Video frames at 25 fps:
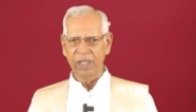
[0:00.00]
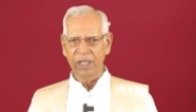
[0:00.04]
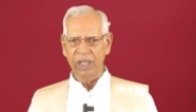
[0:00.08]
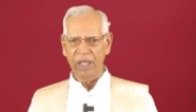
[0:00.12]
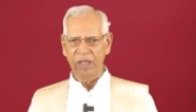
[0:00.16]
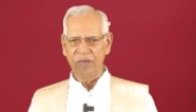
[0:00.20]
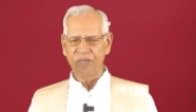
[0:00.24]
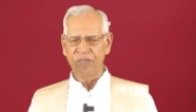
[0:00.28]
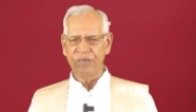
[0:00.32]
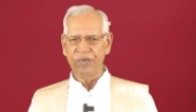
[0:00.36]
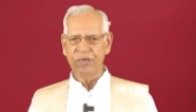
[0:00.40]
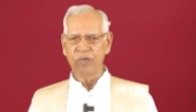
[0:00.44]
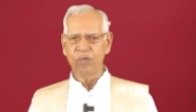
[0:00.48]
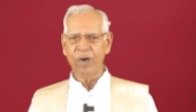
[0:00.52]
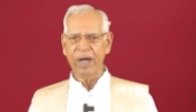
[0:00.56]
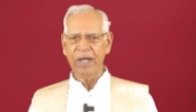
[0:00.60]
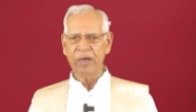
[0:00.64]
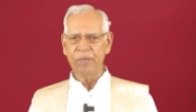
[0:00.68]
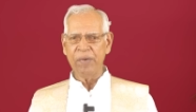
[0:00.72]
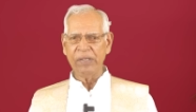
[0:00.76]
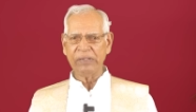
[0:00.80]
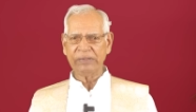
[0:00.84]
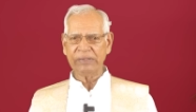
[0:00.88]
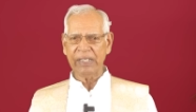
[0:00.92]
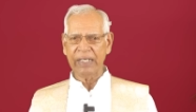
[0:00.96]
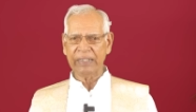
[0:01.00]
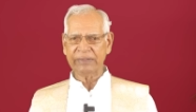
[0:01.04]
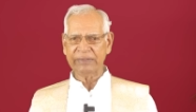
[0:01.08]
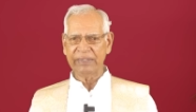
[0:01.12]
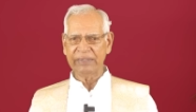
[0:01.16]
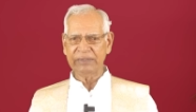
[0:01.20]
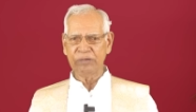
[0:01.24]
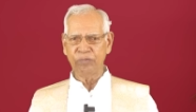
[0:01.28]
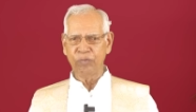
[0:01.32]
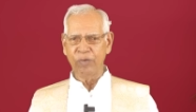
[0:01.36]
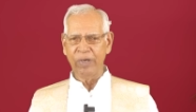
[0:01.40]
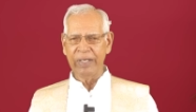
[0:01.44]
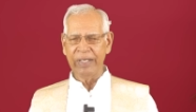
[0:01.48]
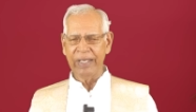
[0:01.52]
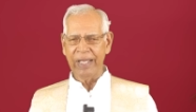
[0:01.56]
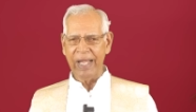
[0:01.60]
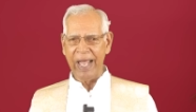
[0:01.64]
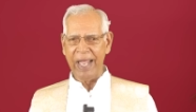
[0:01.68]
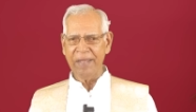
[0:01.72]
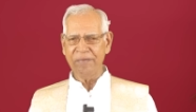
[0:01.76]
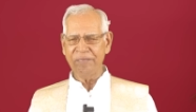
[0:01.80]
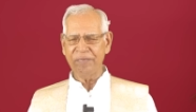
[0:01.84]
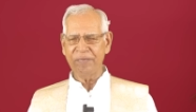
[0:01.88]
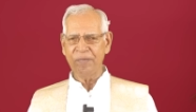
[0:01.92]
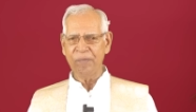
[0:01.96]
if you want to be successful in
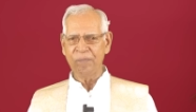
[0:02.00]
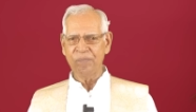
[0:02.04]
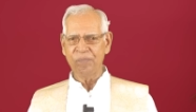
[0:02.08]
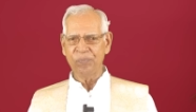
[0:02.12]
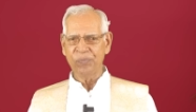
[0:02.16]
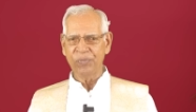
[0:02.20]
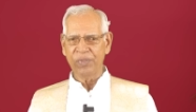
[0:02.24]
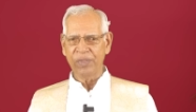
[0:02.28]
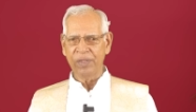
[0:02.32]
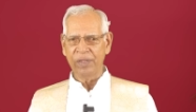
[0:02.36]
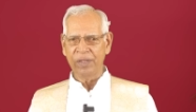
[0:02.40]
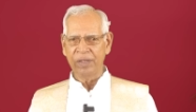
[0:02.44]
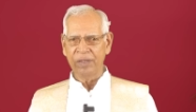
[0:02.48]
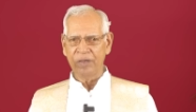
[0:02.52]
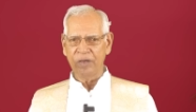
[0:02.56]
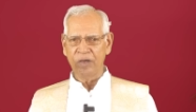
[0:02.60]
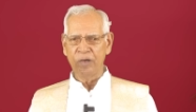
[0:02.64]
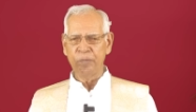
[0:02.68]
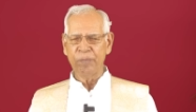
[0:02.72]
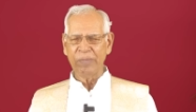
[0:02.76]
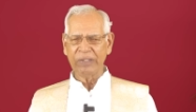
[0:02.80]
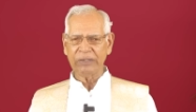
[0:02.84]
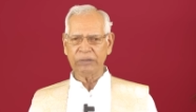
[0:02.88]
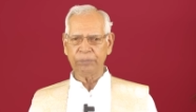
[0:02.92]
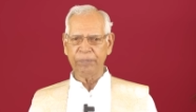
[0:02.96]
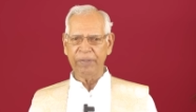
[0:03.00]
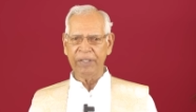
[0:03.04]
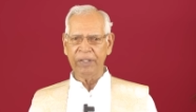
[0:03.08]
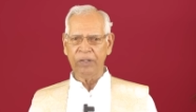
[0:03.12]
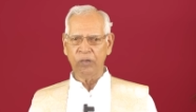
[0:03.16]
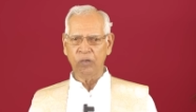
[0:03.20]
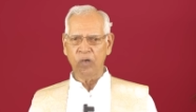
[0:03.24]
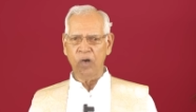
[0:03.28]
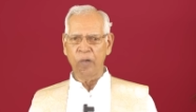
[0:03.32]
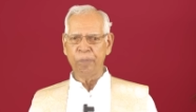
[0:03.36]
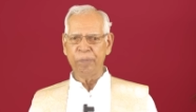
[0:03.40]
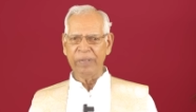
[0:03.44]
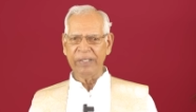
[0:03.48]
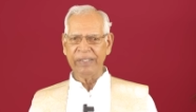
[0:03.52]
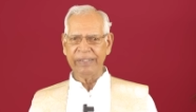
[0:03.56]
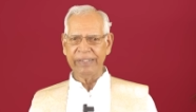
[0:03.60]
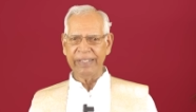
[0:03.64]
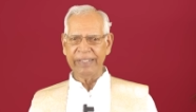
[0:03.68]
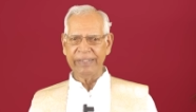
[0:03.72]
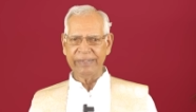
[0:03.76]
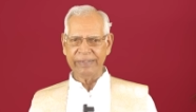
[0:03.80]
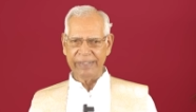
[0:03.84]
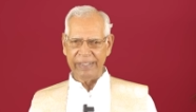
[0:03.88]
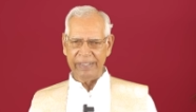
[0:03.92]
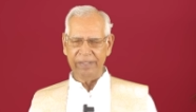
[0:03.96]
life, you must be
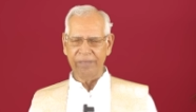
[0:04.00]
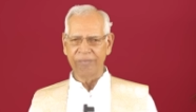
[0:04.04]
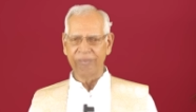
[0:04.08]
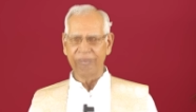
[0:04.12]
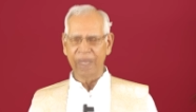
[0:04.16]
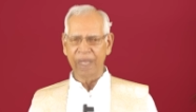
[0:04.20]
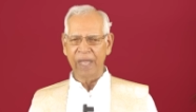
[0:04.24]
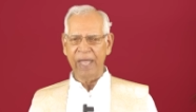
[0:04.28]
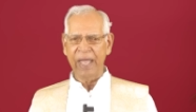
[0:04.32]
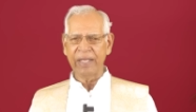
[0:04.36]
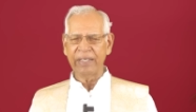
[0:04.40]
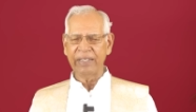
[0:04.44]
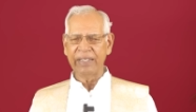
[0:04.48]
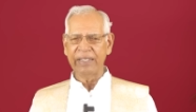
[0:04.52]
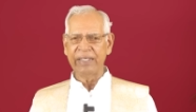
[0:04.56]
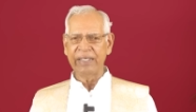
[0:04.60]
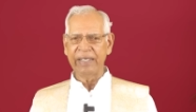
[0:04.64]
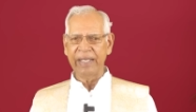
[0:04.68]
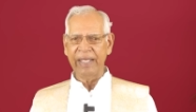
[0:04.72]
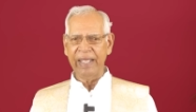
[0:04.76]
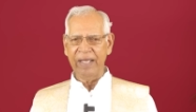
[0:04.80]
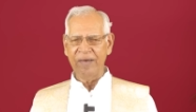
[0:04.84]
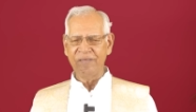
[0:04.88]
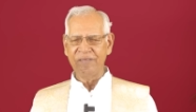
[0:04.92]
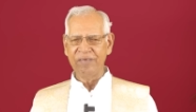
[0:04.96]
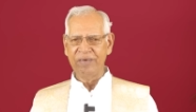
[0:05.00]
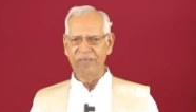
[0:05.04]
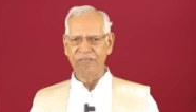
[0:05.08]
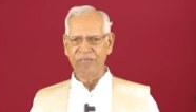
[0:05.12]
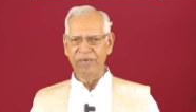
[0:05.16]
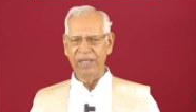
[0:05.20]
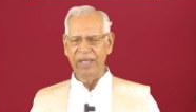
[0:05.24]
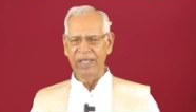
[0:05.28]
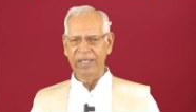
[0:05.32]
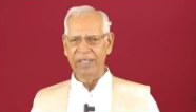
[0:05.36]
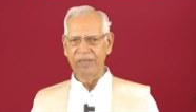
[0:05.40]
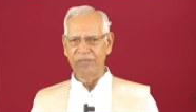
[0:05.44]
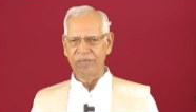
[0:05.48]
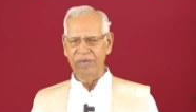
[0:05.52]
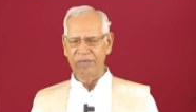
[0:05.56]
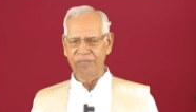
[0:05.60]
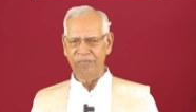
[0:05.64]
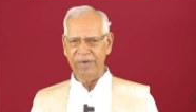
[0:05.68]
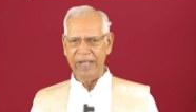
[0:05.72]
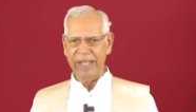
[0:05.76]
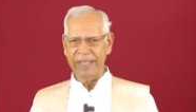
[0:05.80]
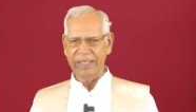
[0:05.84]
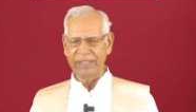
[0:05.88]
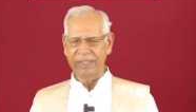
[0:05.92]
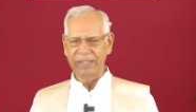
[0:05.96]
competitive. And in every field we
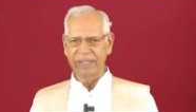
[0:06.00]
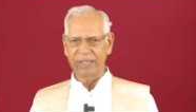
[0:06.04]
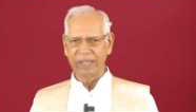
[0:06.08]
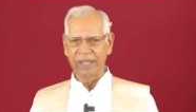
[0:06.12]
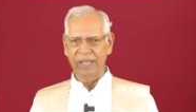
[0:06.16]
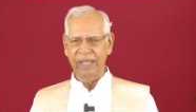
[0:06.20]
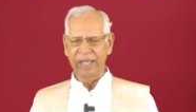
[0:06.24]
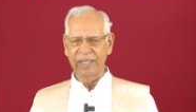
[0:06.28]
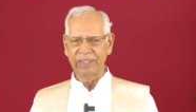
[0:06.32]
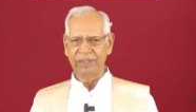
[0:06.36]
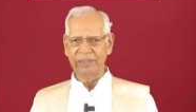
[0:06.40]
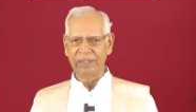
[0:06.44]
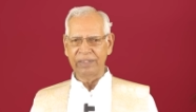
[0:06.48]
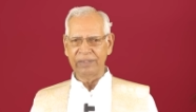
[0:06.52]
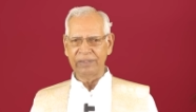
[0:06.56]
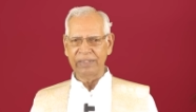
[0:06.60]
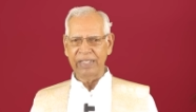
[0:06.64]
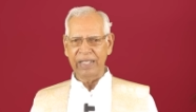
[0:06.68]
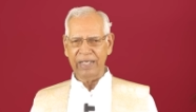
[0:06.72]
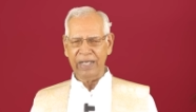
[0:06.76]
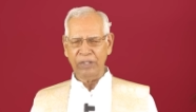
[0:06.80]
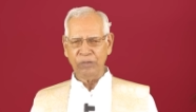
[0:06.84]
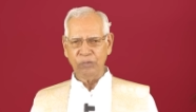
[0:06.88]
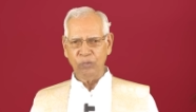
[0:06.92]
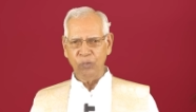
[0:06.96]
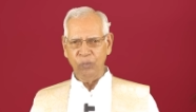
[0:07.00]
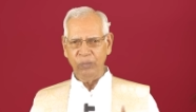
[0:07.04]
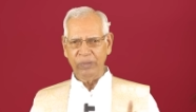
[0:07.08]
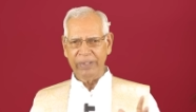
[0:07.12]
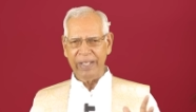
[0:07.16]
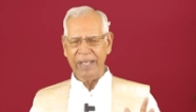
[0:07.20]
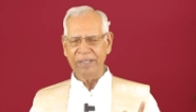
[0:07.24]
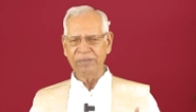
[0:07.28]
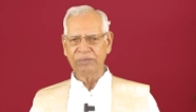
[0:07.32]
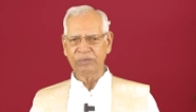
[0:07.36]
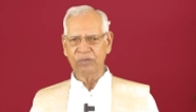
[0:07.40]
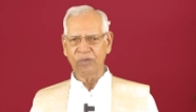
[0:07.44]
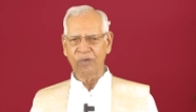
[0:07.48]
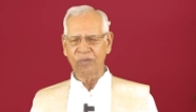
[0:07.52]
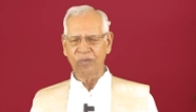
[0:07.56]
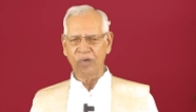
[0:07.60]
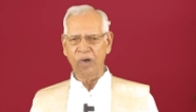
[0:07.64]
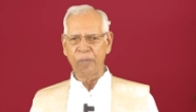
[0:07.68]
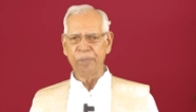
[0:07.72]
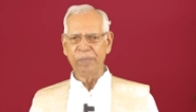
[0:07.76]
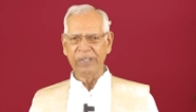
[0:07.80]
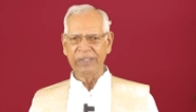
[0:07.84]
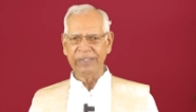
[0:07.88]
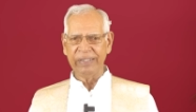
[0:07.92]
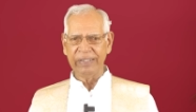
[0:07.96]
find, and there are two types of
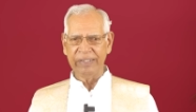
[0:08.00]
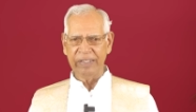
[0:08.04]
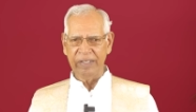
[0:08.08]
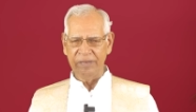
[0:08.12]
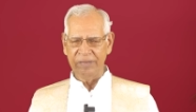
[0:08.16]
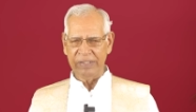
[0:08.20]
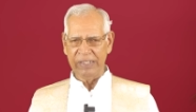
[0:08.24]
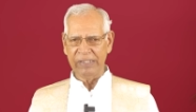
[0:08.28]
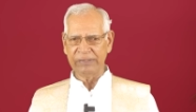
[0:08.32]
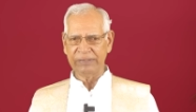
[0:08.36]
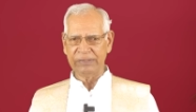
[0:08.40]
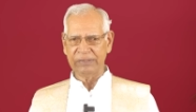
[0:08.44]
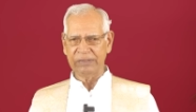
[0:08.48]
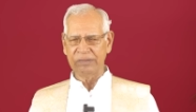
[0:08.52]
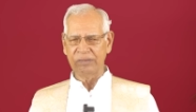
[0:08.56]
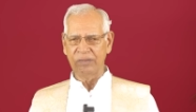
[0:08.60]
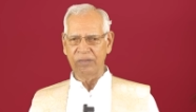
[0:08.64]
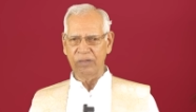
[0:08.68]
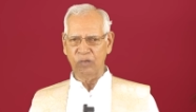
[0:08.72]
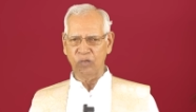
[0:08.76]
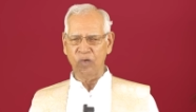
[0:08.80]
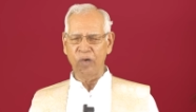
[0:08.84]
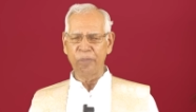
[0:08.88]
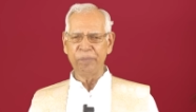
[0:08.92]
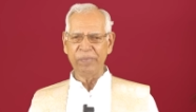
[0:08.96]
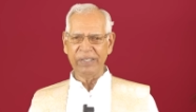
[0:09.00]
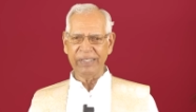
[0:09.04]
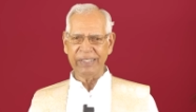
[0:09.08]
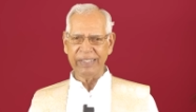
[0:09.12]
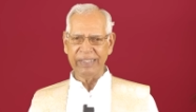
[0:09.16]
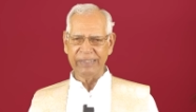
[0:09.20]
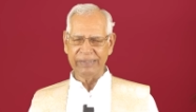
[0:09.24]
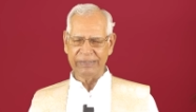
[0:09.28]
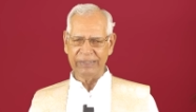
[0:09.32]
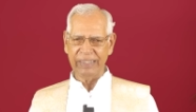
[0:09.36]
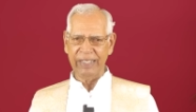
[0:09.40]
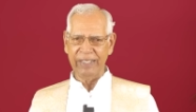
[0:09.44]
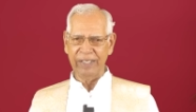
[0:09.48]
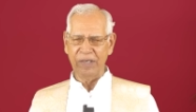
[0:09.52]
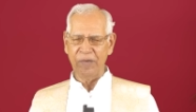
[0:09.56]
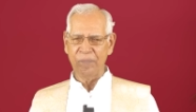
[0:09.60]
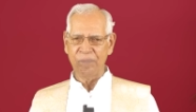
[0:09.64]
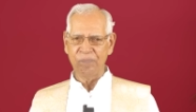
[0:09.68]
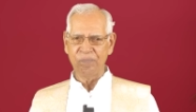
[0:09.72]
competitiveness or competition.